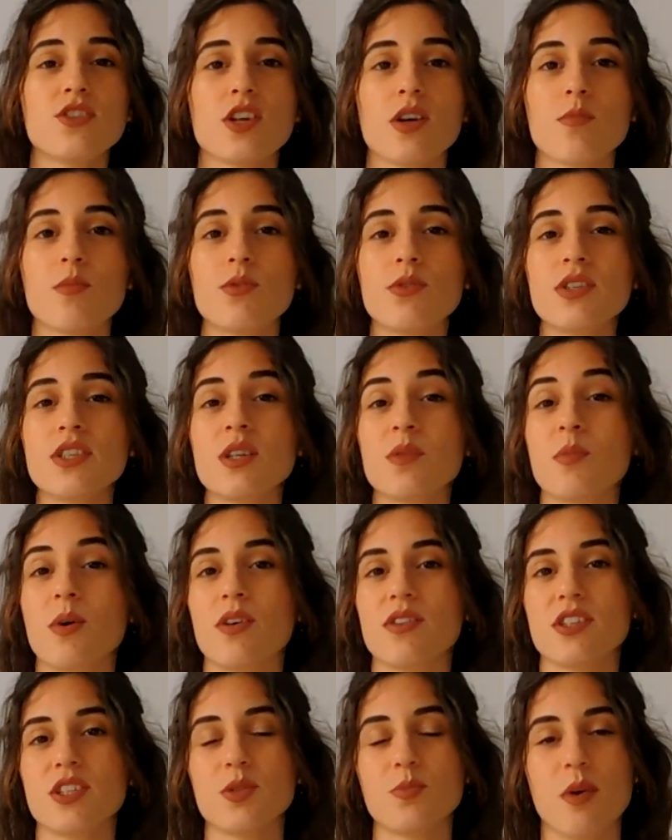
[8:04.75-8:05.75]
and
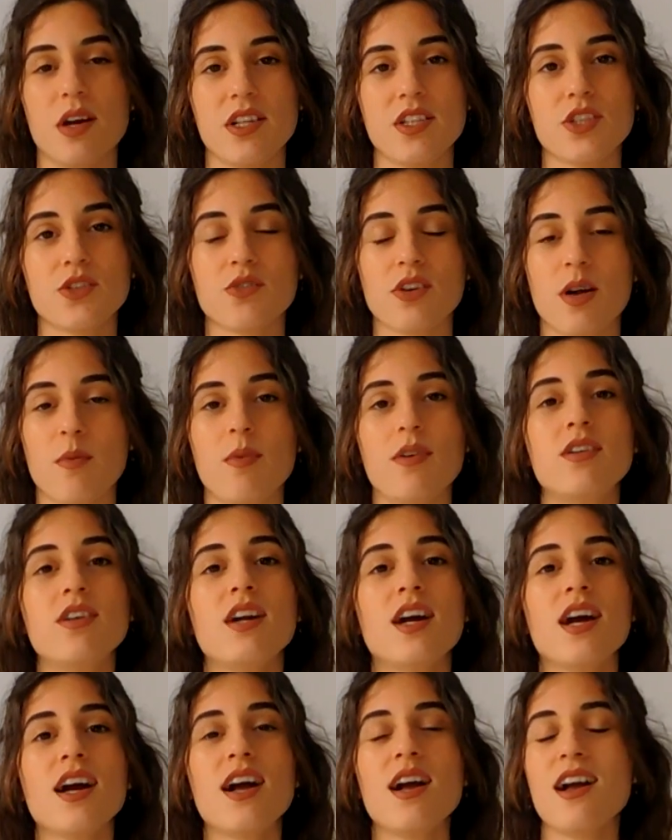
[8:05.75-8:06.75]
summaries about the Spanish
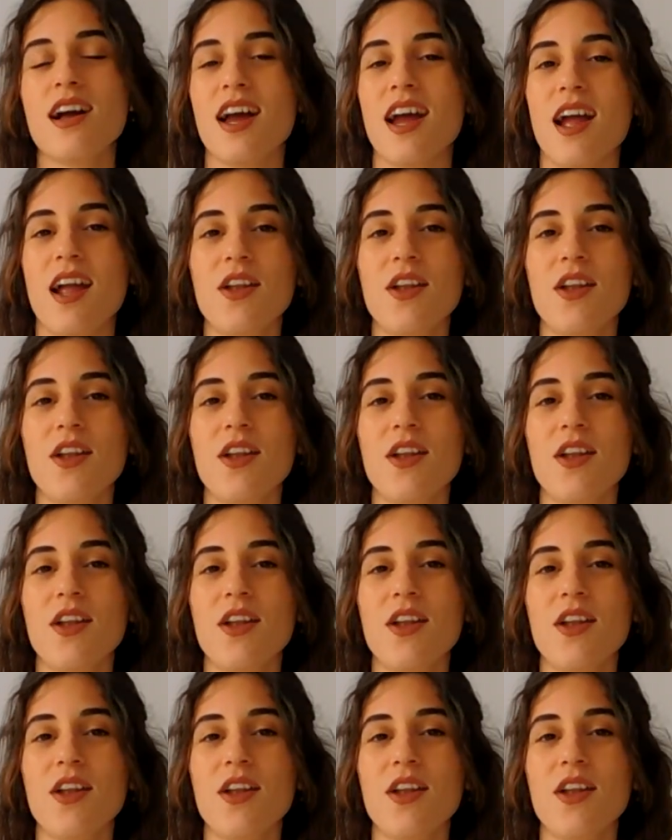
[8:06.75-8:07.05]
grammar.